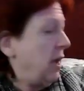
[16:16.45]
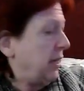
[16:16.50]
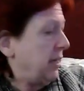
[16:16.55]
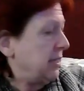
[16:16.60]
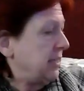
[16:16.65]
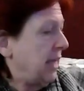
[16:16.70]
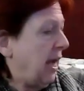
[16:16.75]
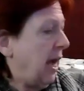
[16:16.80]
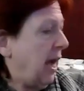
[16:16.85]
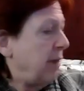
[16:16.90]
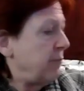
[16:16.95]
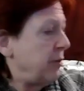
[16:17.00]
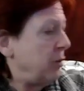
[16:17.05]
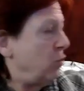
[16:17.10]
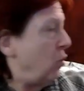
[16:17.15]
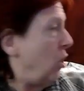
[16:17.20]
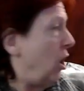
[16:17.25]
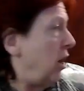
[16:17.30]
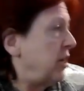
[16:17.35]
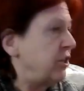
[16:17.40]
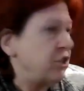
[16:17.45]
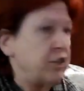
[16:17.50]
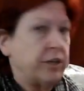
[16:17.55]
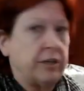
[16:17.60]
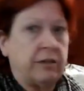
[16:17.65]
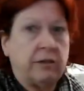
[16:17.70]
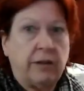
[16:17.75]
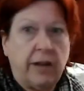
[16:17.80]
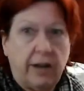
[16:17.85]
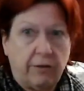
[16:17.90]
Because I've been
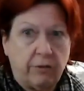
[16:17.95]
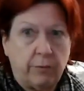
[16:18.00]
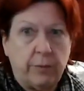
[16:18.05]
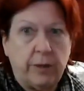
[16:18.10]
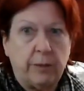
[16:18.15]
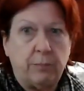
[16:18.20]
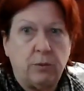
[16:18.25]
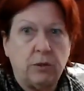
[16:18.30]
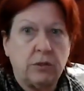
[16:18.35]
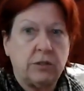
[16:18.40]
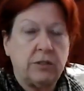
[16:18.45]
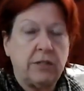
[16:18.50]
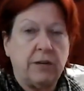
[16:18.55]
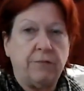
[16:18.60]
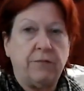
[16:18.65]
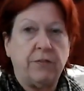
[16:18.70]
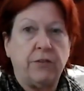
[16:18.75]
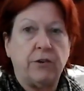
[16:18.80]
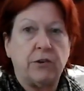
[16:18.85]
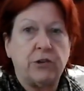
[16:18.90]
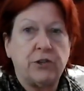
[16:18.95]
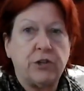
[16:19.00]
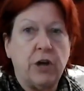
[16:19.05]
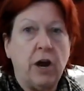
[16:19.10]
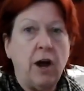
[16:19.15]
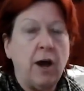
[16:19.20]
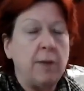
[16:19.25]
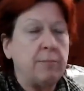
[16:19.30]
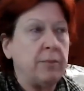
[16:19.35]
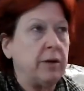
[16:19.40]
watching everybody putting stuff in their
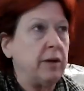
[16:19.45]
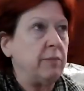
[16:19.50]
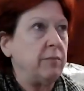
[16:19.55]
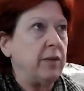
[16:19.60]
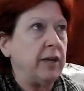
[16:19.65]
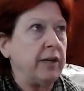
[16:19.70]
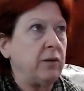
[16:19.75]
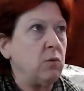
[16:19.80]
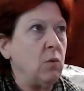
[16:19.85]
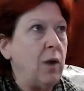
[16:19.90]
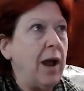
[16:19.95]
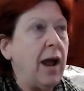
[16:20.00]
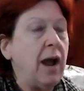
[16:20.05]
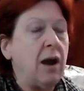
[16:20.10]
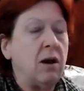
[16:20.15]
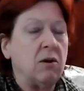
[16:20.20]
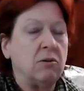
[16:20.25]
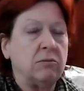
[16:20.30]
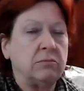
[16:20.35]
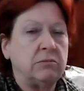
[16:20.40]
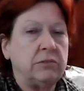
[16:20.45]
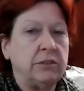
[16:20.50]
shop and I'm like, wow,